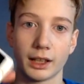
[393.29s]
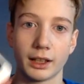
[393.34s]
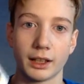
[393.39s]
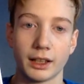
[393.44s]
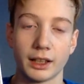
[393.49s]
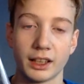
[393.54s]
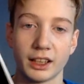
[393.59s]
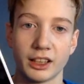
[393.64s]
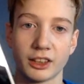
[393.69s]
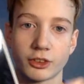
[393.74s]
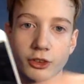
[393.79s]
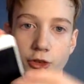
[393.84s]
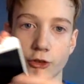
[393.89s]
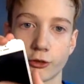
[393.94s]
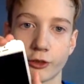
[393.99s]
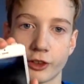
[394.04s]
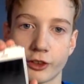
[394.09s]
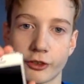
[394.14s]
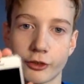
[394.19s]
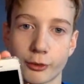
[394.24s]
it just
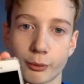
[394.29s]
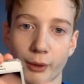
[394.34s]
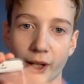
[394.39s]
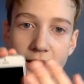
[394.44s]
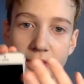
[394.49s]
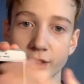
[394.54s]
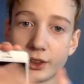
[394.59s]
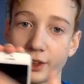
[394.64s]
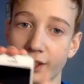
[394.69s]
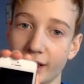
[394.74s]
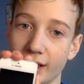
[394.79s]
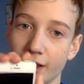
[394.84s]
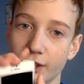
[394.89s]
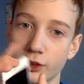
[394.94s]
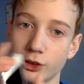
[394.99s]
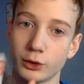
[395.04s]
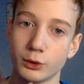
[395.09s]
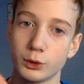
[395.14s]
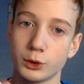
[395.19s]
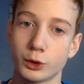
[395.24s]
fits right in your hand.
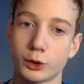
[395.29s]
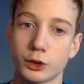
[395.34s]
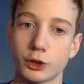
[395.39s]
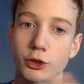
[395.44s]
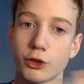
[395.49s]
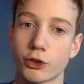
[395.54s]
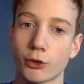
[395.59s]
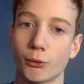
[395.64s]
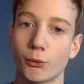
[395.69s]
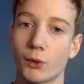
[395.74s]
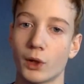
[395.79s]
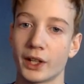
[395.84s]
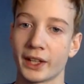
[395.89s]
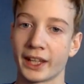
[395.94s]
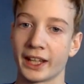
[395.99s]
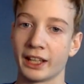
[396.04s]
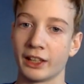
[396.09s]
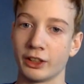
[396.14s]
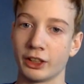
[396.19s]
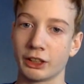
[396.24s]
You can use it
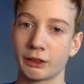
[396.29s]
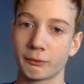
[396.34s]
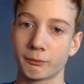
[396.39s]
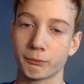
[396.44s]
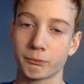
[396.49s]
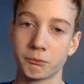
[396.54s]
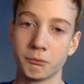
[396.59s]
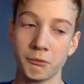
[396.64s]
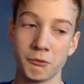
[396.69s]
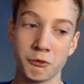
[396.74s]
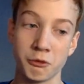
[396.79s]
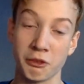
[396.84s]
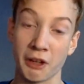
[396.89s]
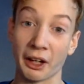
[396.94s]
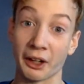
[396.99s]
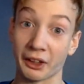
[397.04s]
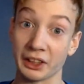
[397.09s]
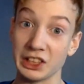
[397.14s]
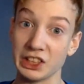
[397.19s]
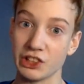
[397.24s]
one-handed
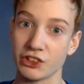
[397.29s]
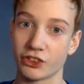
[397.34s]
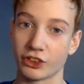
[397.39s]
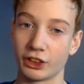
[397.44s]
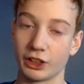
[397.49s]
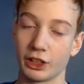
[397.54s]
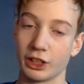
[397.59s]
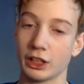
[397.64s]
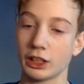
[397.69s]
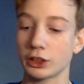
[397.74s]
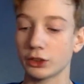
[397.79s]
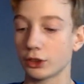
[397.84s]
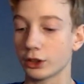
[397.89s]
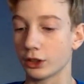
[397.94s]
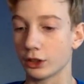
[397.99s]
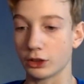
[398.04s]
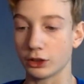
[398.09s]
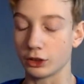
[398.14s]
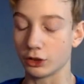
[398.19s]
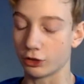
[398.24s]
very easily. You
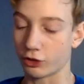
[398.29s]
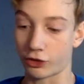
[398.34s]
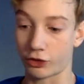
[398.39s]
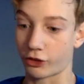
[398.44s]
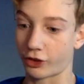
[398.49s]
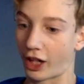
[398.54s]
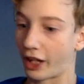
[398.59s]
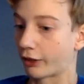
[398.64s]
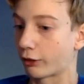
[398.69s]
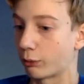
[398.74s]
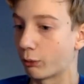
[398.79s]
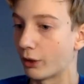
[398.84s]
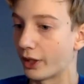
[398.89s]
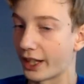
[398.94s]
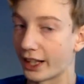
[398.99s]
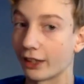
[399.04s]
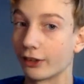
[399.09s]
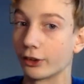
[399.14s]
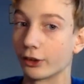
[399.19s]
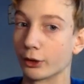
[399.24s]
can just text
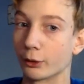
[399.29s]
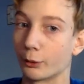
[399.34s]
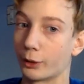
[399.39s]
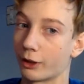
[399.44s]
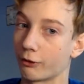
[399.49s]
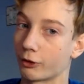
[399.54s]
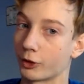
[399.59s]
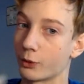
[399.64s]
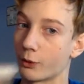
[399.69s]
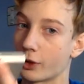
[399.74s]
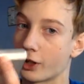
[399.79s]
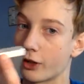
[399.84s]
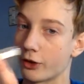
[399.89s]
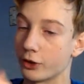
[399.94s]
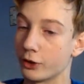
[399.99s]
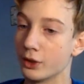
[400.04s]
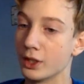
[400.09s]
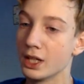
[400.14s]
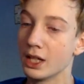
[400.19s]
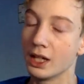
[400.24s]
one-handed or whatever you want to
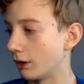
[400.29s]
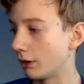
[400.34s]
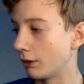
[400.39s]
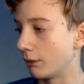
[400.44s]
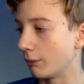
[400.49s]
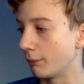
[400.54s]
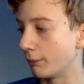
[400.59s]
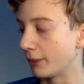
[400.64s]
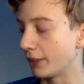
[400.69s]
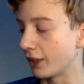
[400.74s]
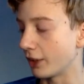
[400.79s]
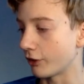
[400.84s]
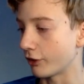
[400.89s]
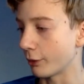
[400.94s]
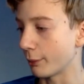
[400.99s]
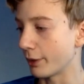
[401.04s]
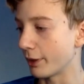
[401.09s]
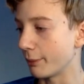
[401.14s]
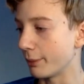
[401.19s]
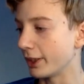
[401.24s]
do. Because
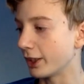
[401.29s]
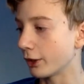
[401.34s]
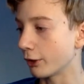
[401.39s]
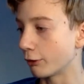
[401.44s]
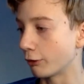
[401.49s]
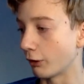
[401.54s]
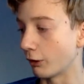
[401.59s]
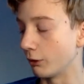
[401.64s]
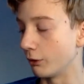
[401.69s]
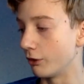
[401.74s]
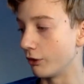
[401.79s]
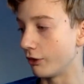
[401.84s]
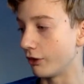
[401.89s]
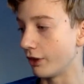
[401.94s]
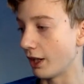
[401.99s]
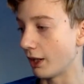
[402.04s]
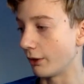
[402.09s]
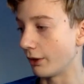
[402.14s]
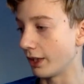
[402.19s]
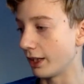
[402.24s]
some of the bigger phones
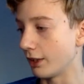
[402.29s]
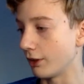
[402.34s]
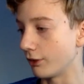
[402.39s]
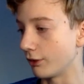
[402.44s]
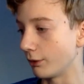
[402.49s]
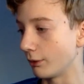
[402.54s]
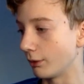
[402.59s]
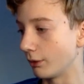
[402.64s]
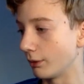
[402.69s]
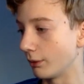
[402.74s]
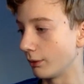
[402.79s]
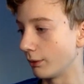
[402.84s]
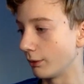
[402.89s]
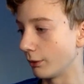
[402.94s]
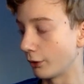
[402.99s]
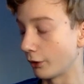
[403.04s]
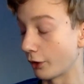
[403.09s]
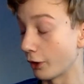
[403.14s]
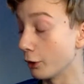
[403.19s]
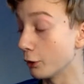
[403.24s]
nowadays,
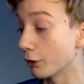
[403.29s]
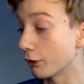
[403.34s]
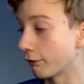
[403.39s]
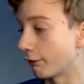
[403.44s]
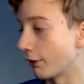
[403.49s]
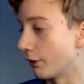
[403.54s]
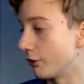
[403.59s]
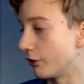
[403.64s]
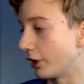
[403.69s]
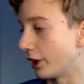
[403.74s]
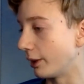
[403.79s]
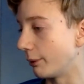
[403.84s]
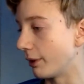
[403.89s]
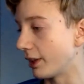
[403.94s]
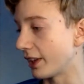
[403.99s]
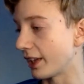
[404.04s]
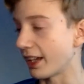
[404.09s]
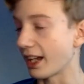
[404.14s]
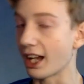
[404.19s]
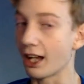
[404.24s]
or the newer phones anyway,
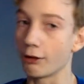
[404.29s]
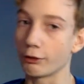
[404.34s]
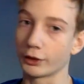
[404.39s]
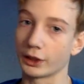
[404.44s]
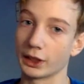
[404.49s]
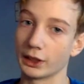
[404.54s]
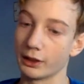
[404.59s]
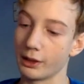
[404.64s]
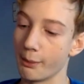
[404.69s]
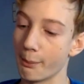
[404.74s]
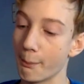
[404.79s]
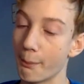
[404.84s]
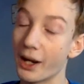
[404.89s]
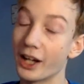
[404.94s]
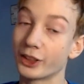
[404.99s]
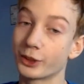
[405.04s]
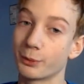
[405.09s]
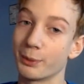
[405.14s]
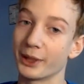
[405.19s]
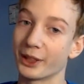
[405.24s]
they have a
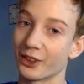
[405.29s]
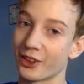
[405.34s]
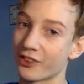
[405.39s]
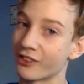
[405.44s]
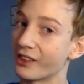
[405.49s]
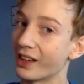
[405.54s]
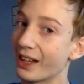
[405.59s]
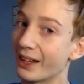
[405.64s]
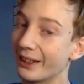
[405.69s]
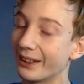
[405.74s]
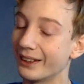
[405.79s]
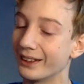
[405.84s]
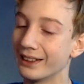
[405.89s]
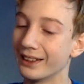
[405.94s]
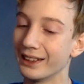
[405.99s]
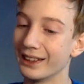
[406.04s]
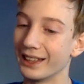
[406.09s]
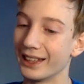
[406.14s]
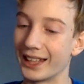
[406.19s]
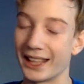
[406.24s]
much bigger design.
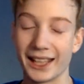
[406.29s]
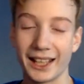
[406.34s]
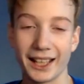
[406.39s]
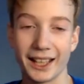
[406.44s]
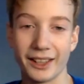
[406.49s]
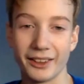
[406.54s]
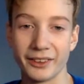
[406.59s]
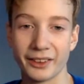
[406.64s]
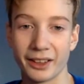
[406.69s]
And,